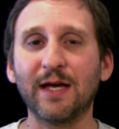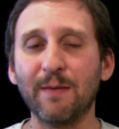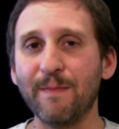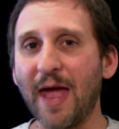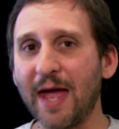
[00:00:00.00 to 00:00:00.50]

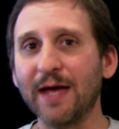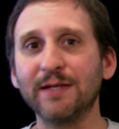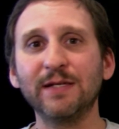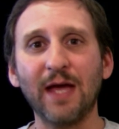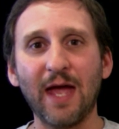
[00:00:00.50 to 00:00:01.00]

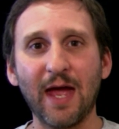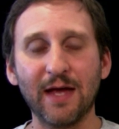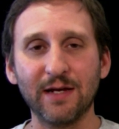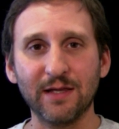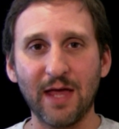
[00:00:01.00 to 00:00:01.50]
command
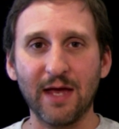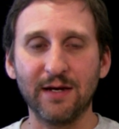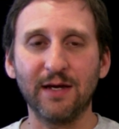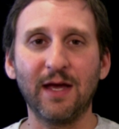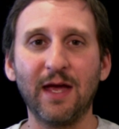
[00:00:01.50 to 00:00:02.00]
and then